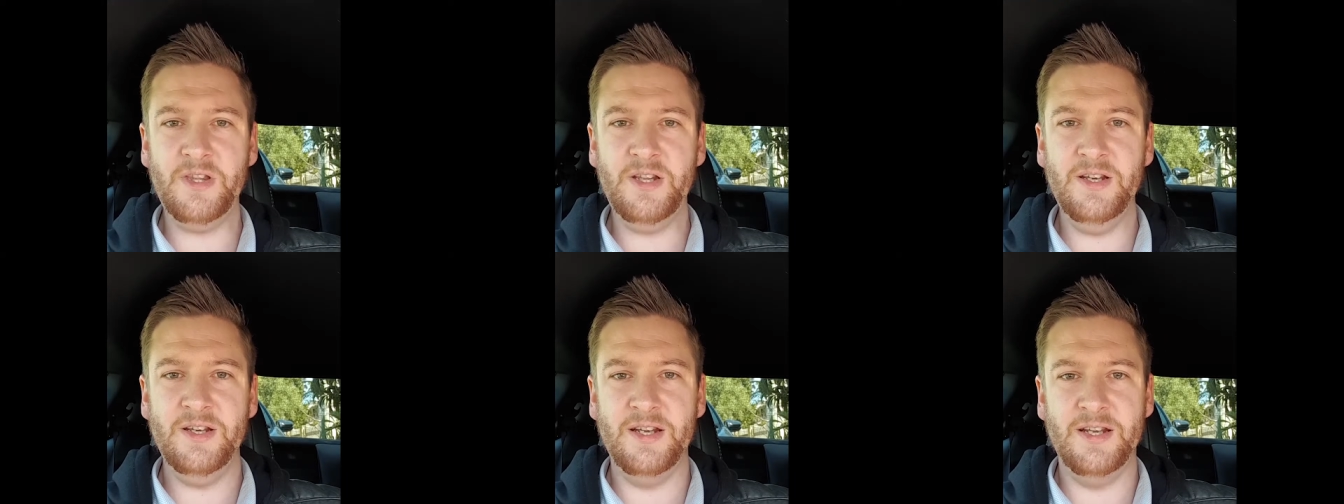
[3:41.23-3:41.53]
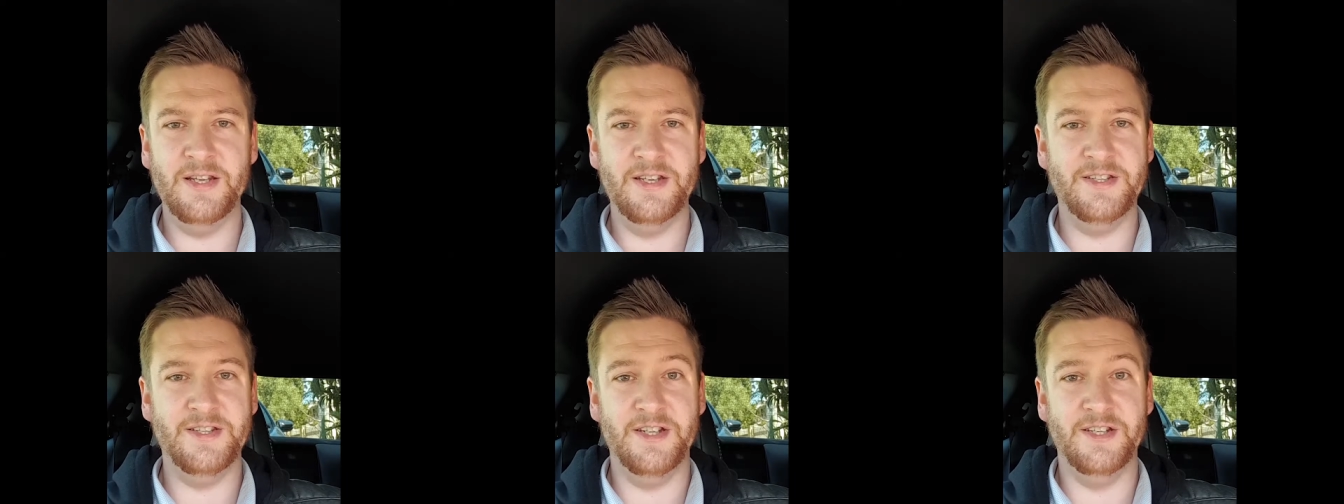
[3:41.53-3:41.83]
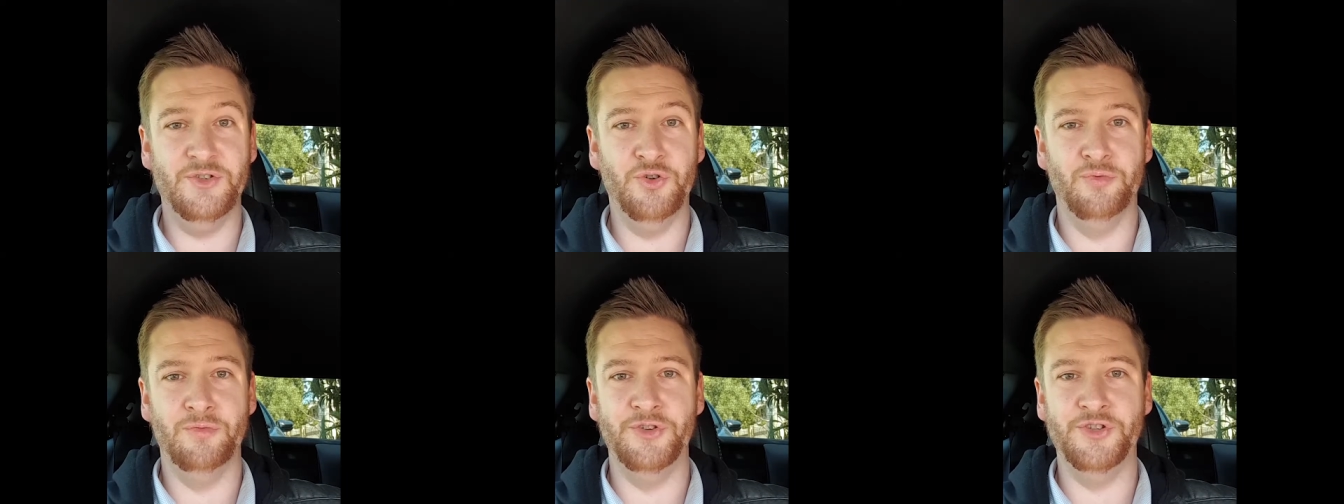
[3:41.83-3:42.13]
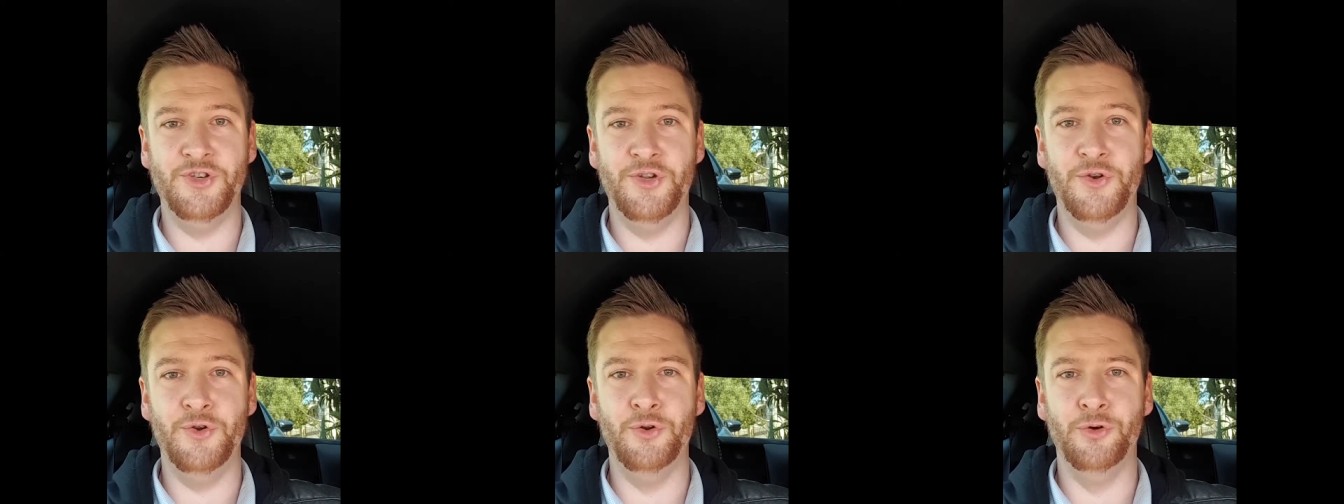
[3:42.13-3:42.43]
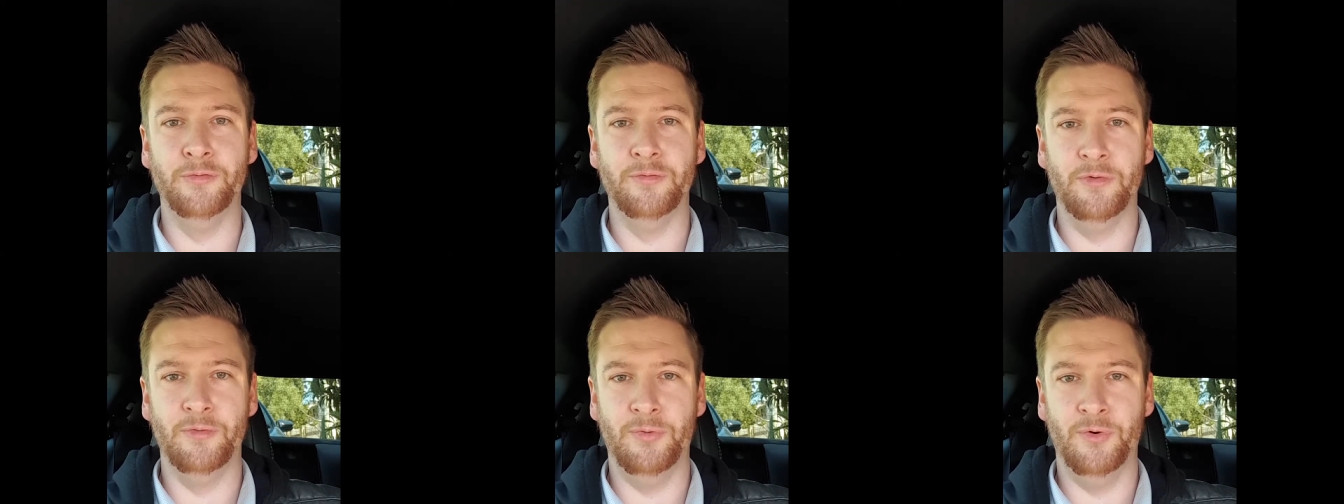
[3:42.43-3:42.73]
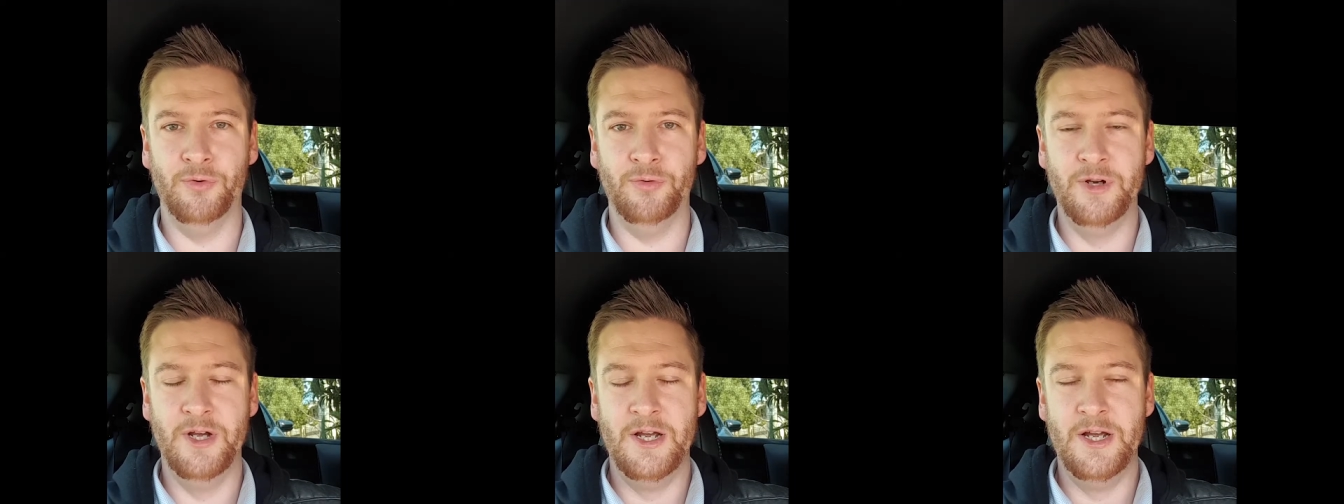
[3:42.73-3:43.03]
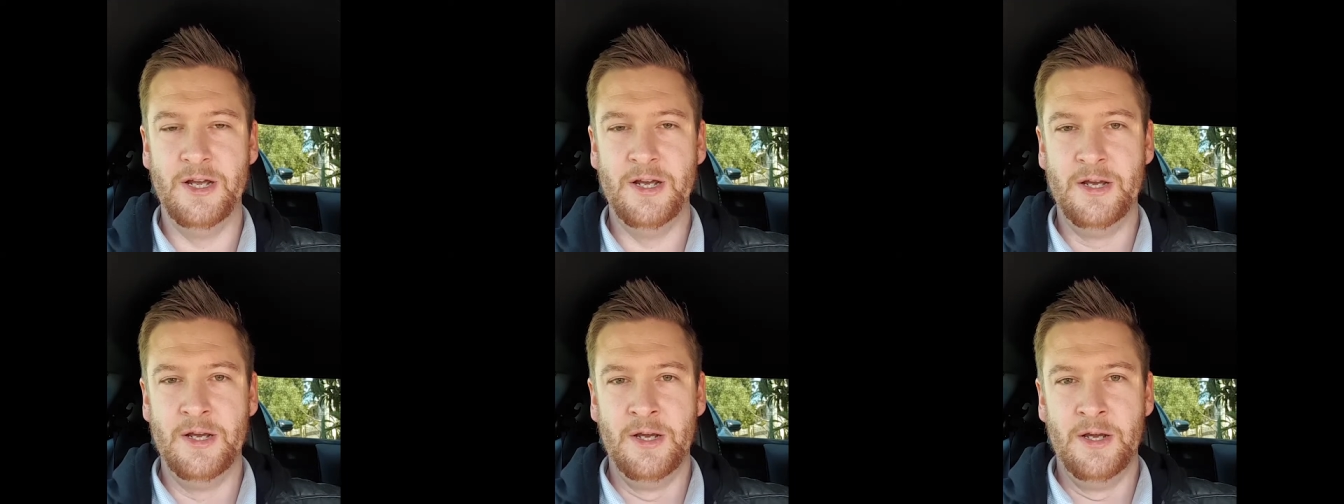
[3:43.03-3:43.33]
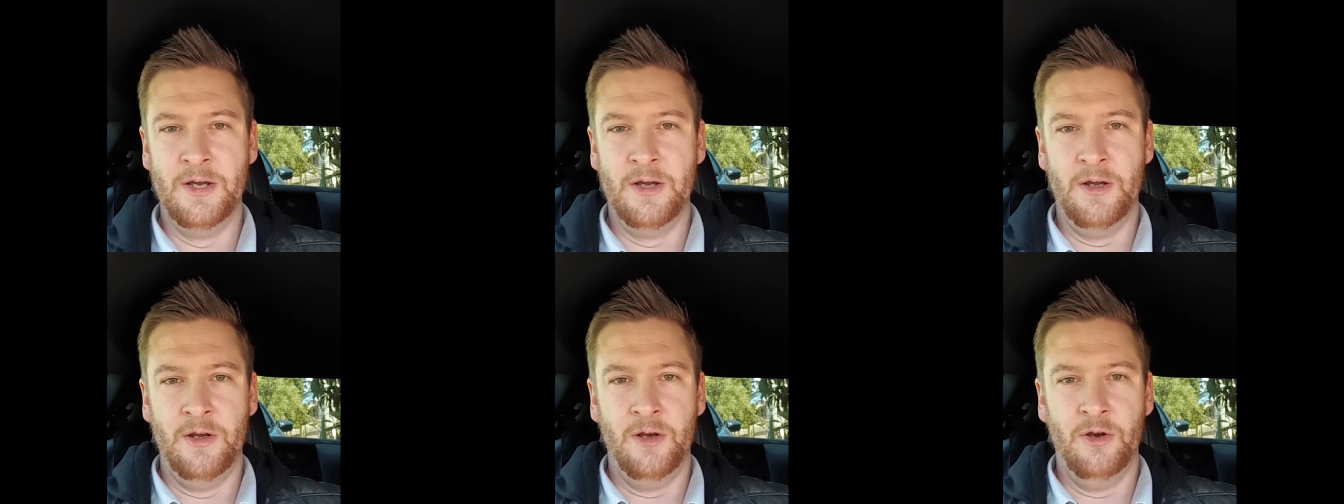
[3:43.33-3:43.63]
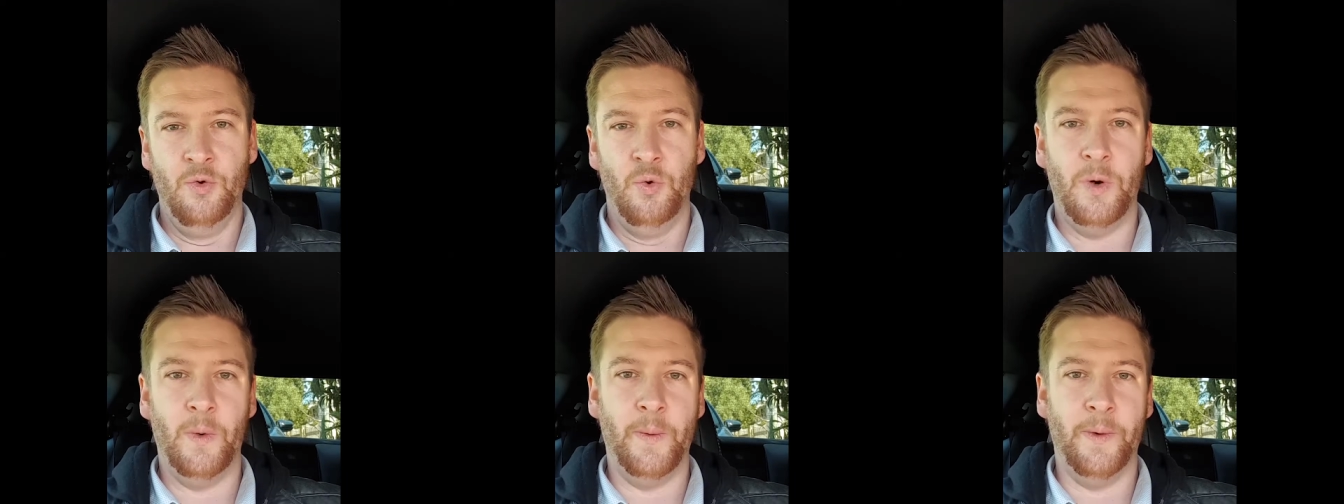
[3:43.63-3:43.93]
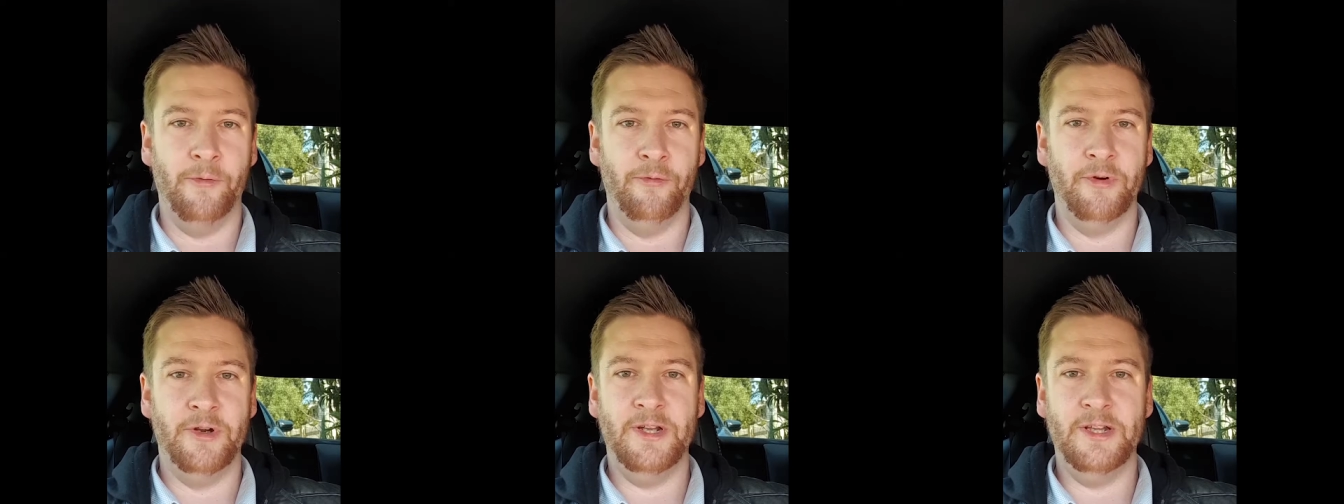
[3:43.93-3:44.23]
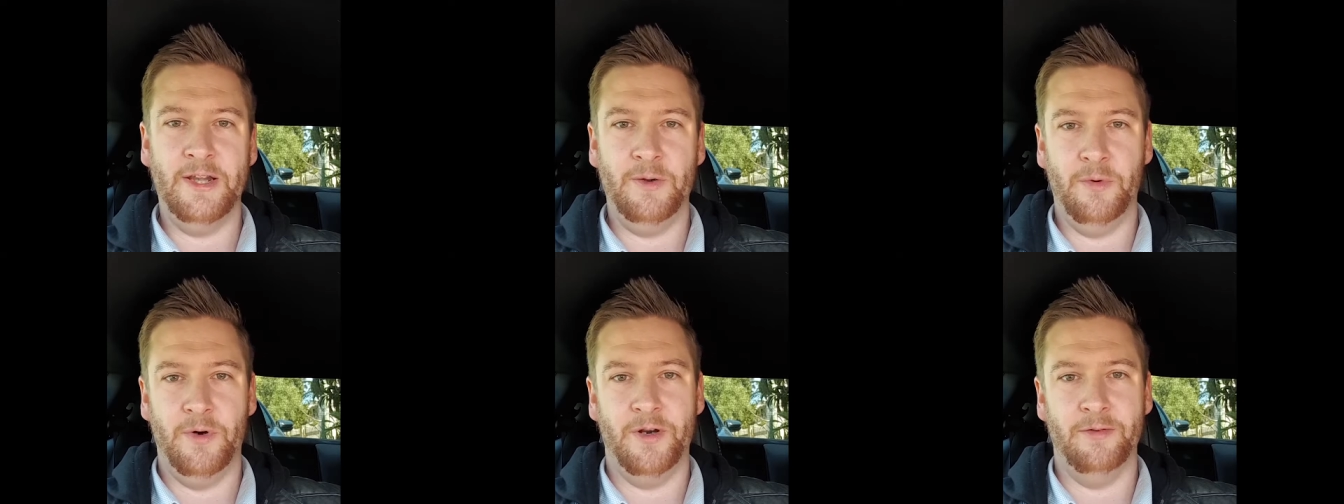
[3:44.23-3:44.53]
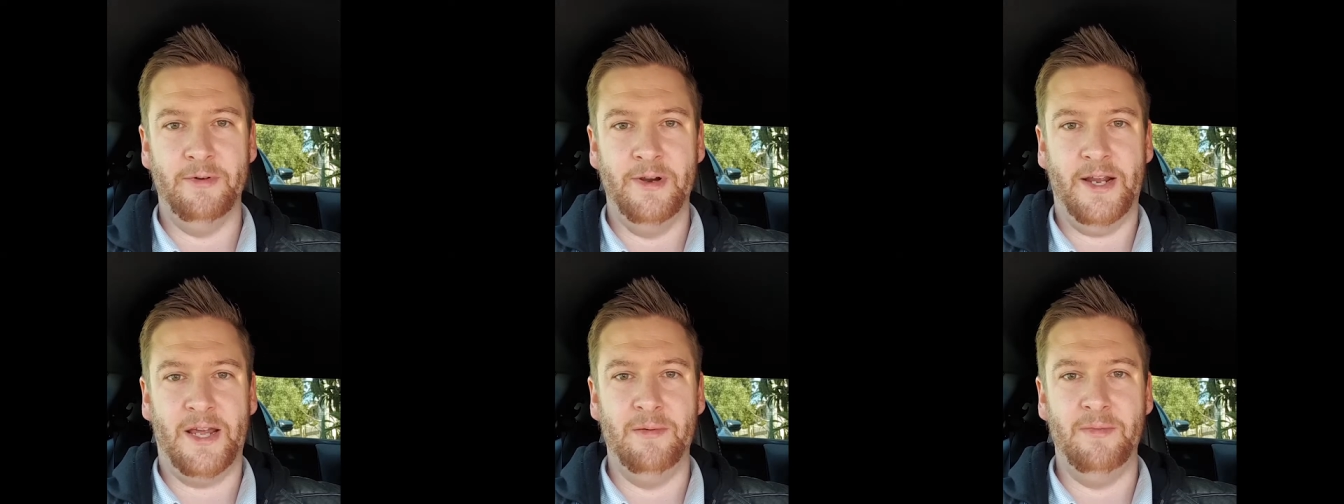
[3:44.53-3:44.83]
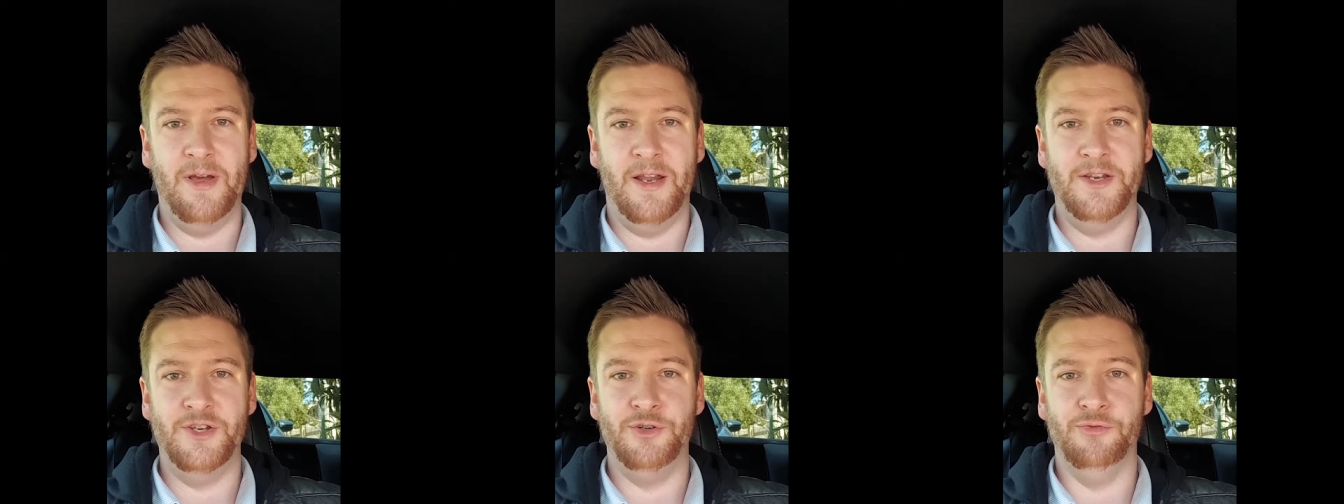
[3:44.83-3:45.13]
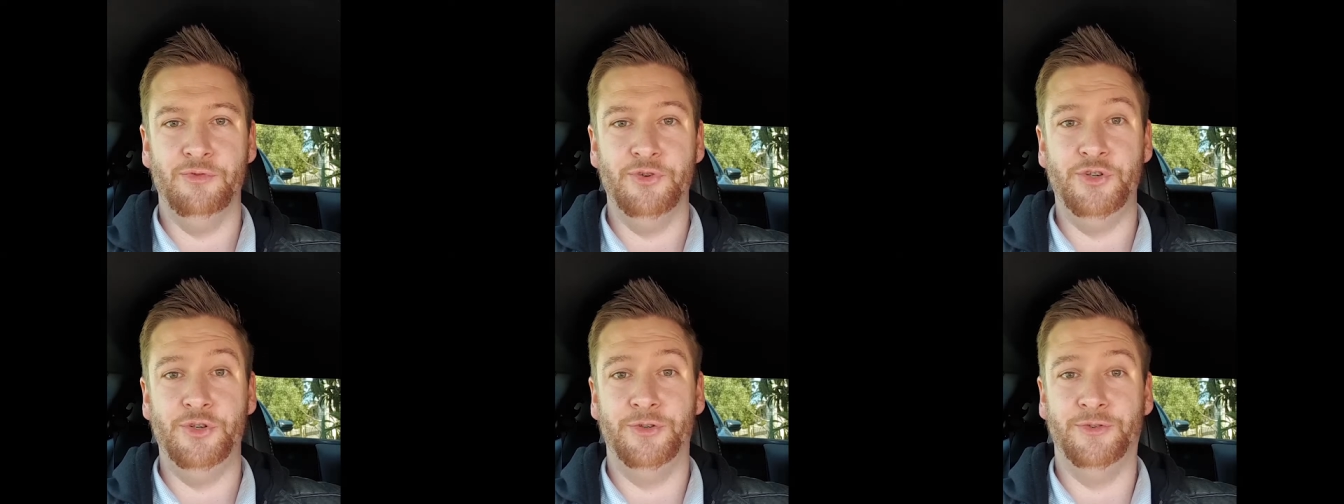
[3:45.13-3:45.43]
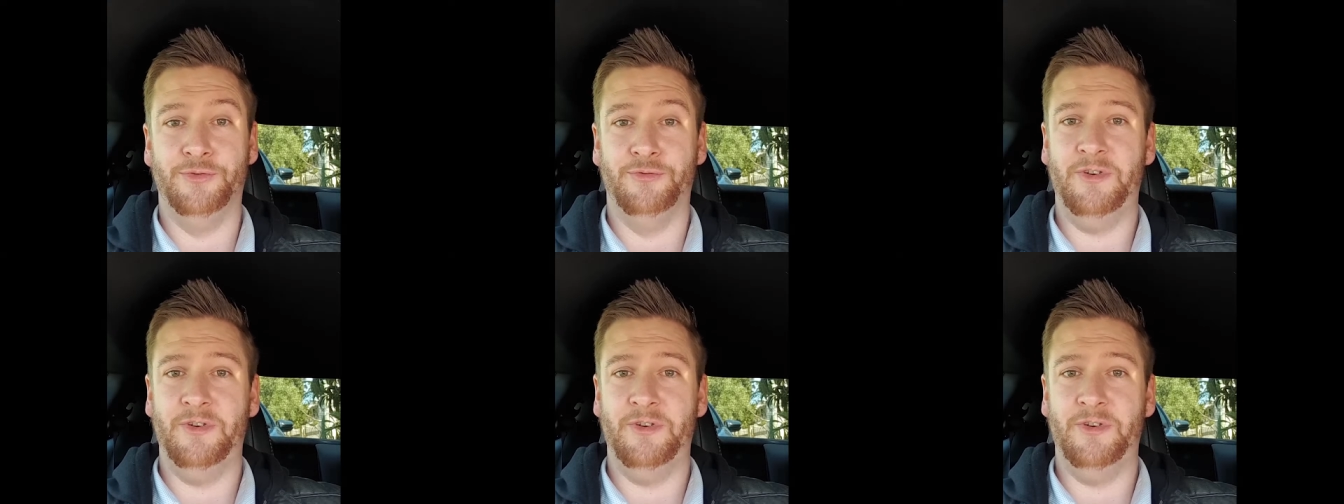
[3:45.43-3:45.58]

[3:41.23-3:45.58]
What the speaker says: is almost innumerable. What we really want to recommend to reduce